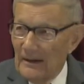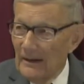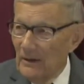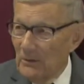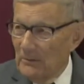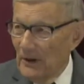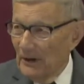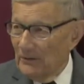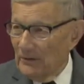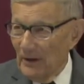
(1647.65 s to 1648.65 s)
he would
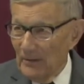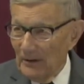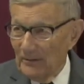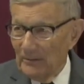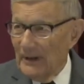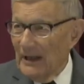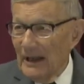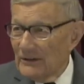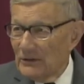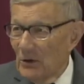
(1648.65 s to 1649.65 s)
be in trouble. But
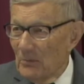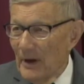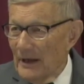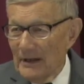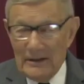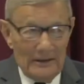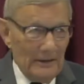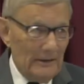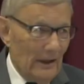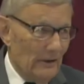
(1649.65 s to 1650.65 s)
he has no
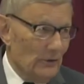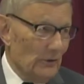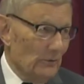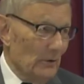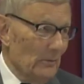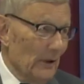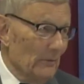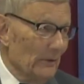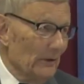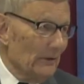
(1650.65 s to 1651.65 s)
medical attention,
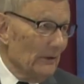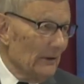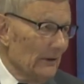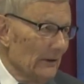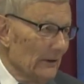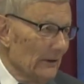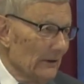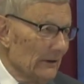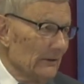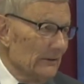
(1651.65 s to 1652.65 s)
remember.
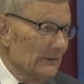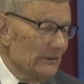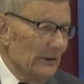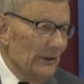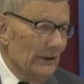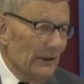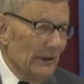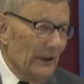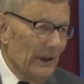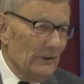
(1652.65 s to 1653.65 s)
He's just sitting
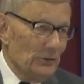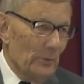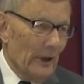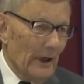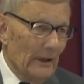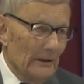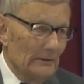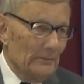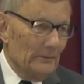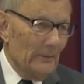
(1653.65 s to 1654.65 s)
on an ash pile
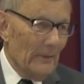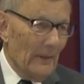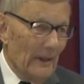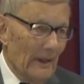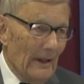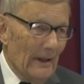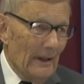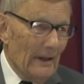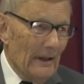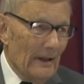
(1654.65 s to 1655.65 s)

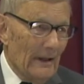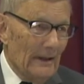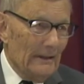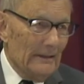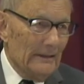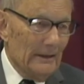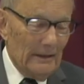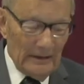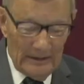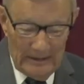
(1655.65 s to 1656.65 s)
and
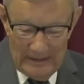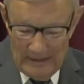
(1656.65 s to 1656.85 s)
uh,